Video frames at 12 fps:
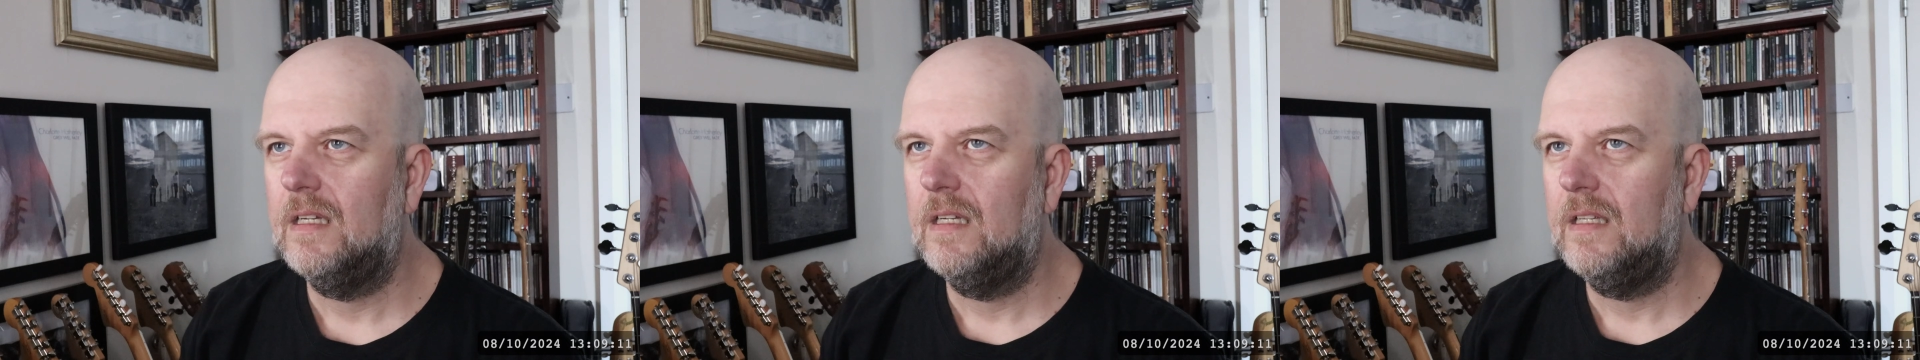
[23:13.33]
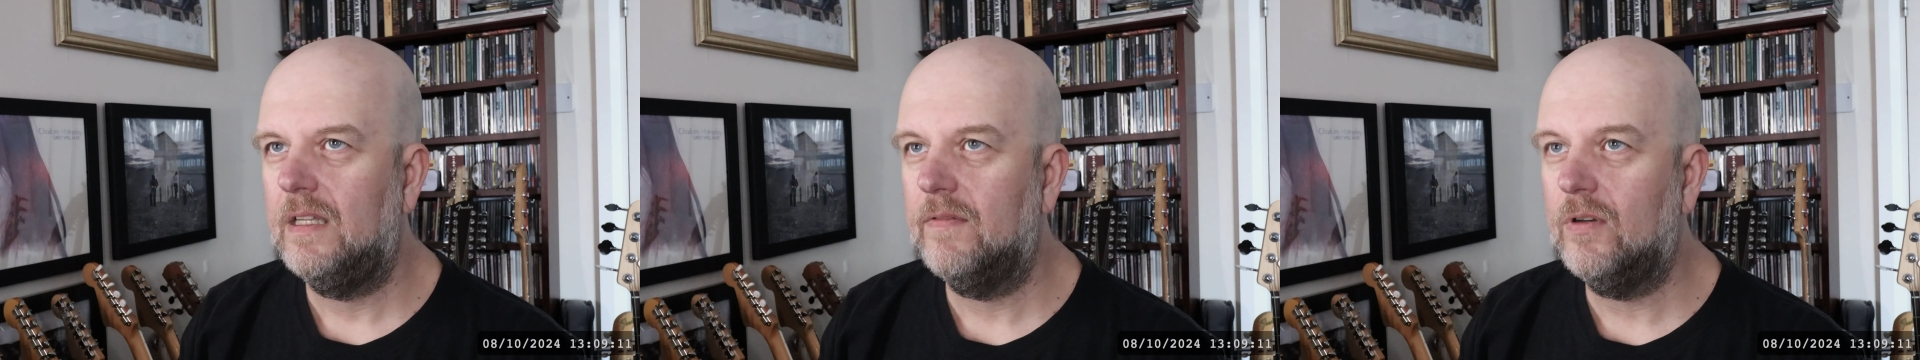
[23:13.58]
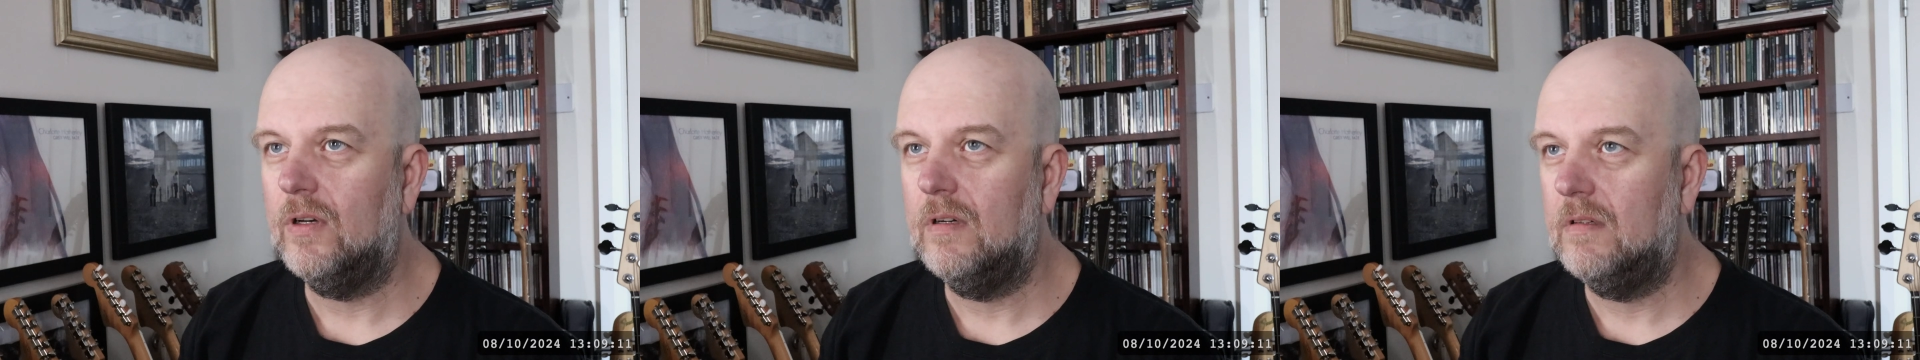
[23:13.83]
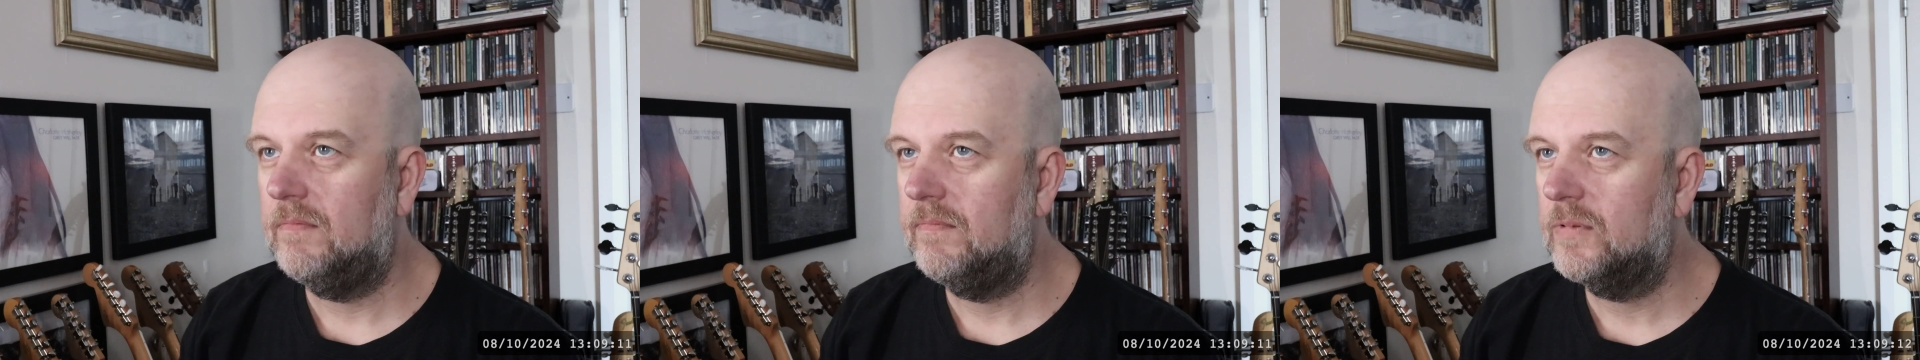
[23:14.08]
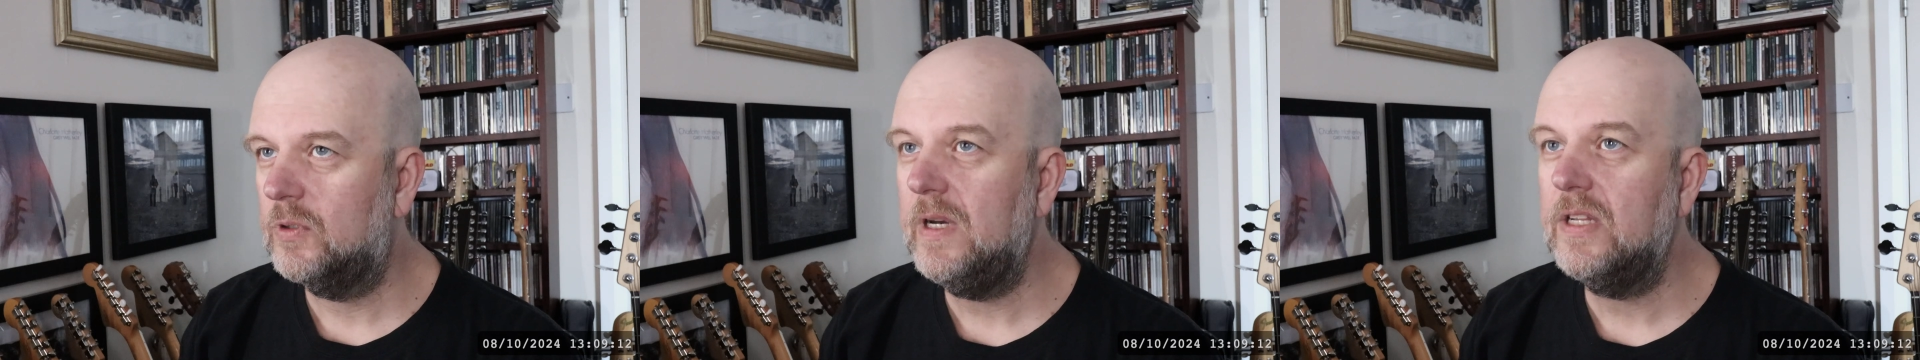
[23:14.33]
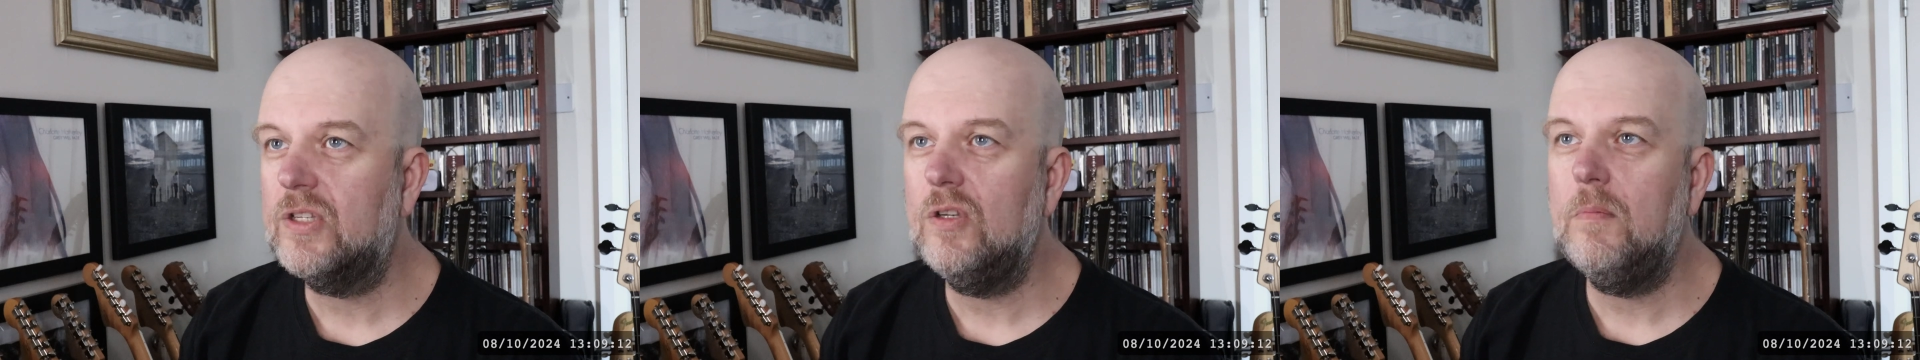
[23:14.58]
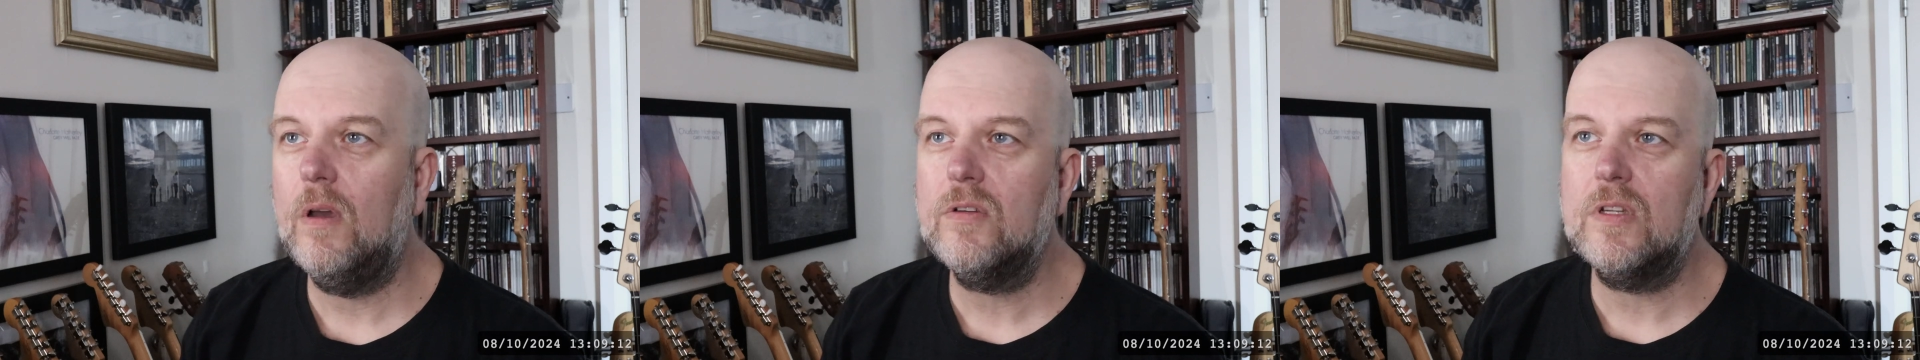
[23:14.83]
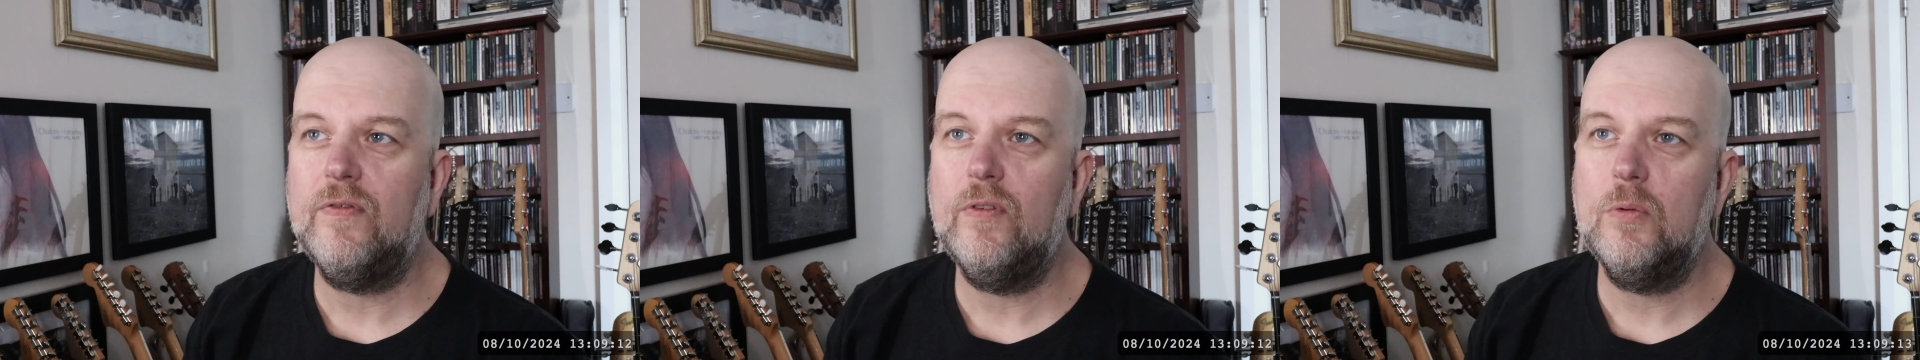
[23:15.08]
They've got 22 most
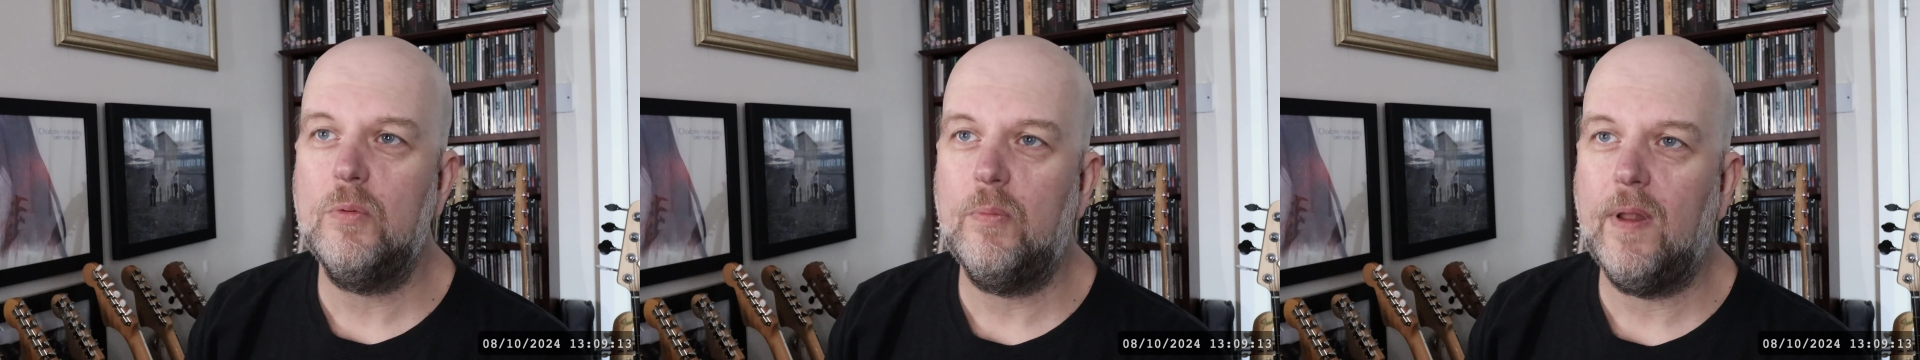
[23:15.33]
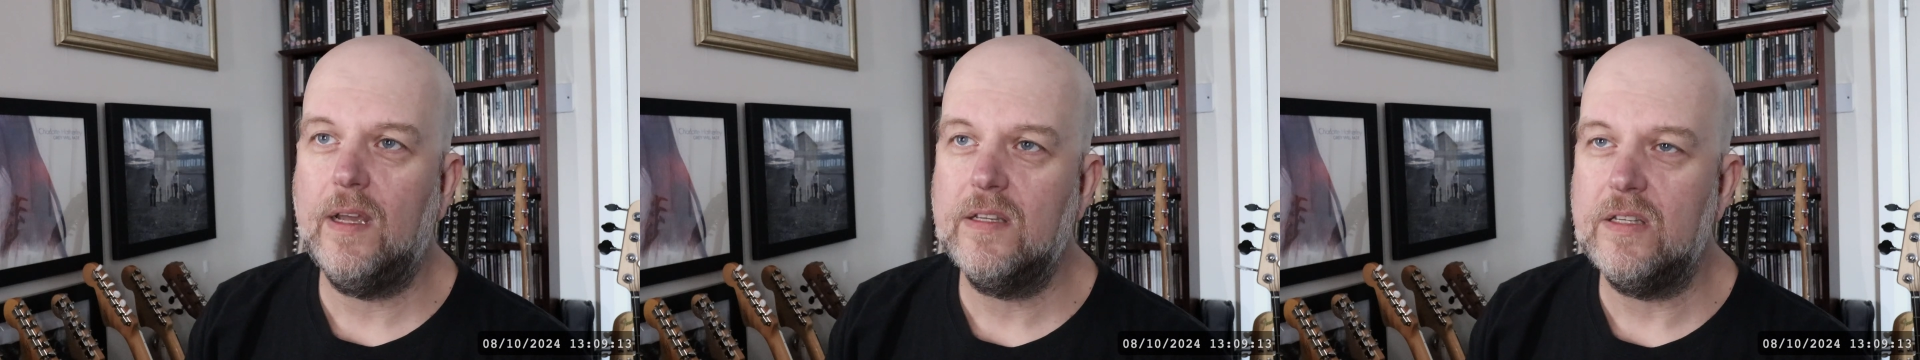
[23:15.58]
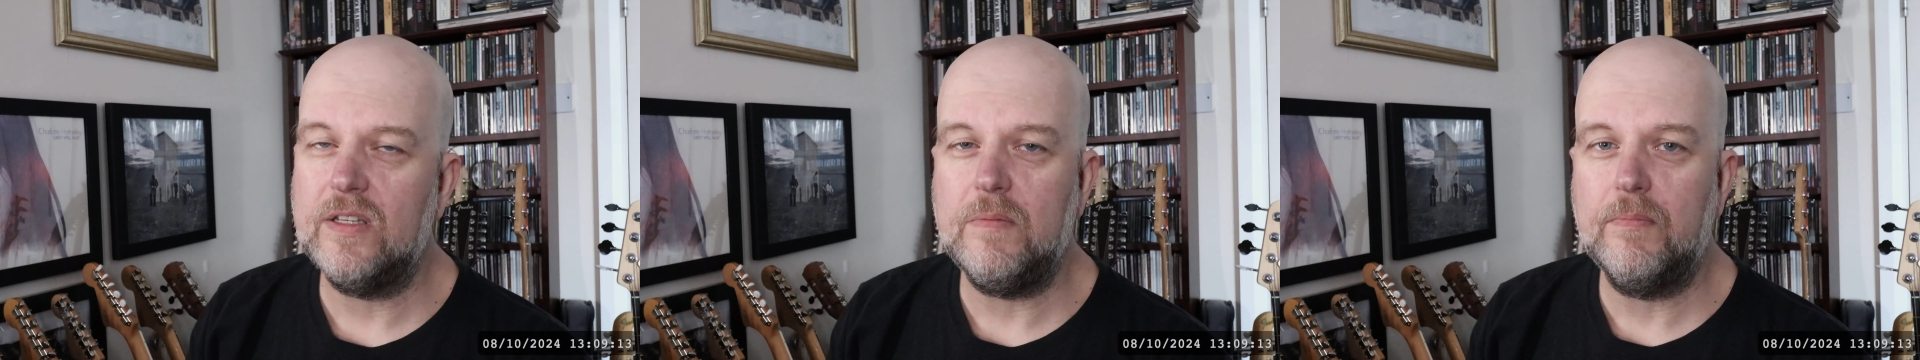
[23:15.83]
affordable places